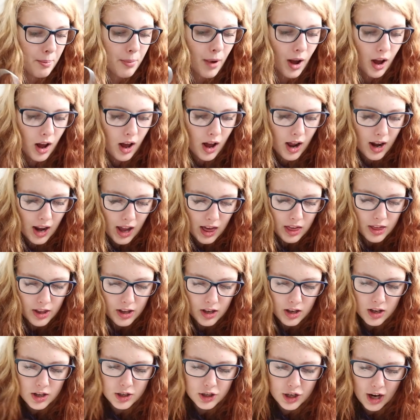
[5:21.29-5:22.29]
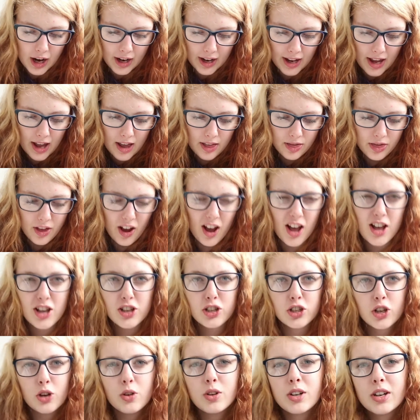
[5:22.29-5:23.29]
but a leather jacket
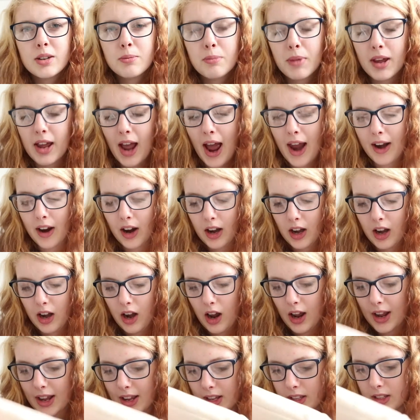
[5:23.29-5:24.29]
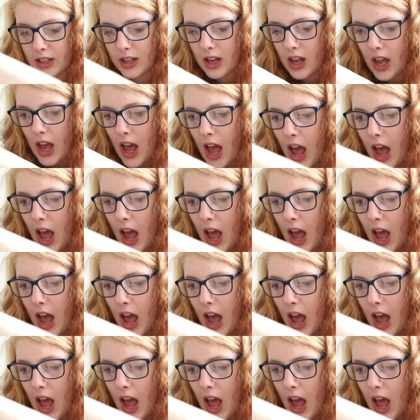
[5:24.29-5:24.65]
that suited me and I liked.